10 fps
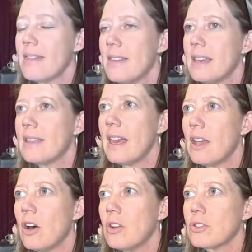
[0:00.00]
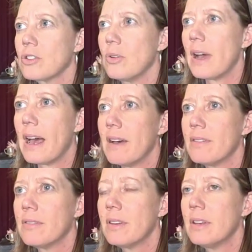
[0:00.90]
think they also have
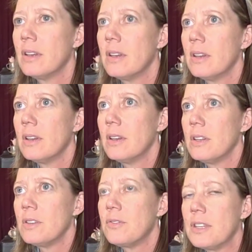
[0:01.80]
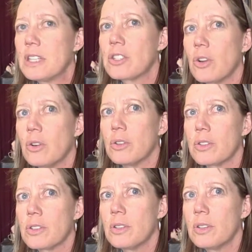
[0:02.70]
fitness
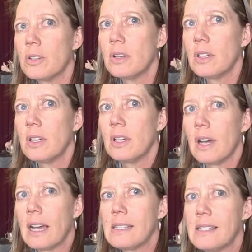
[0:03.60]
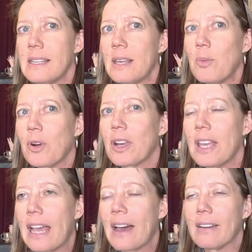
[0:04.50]
goals. I see them
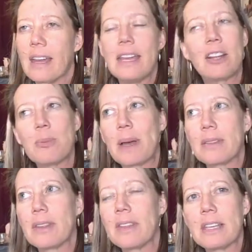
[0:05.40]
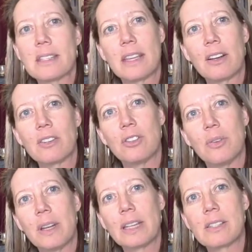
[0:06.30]
working out and I hear about the things they're
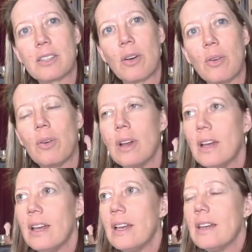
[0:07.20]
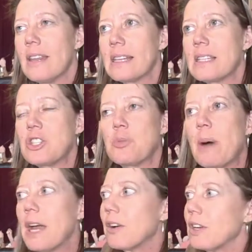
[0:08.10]
doing. So that's
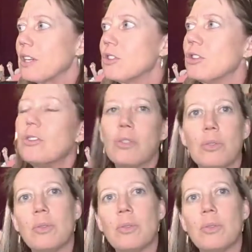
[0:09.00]
inspiring too,